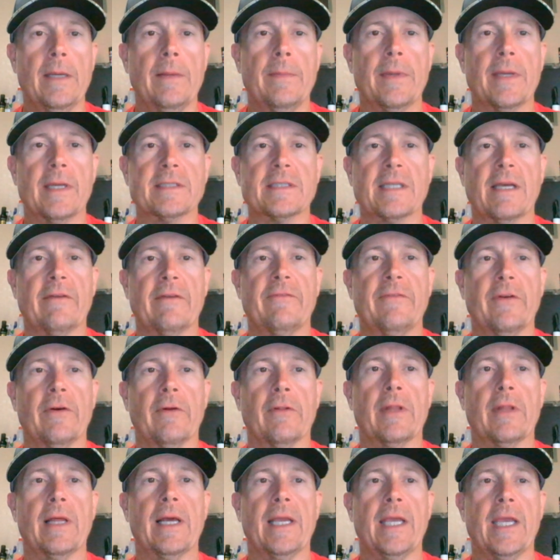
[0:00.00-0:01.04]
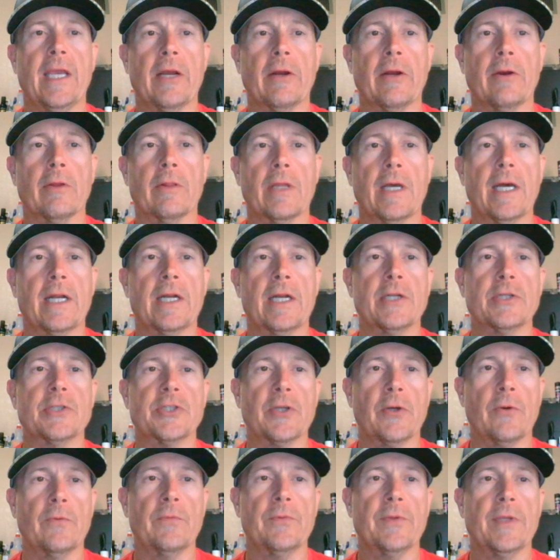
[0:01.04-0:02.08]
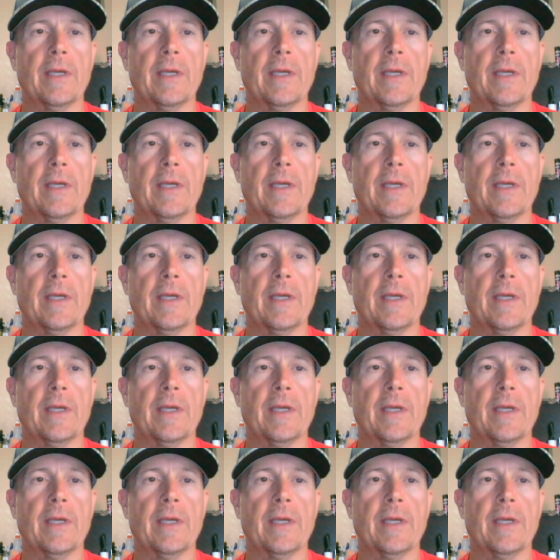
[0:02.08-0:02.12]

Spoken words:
because I feel like Carolina has shown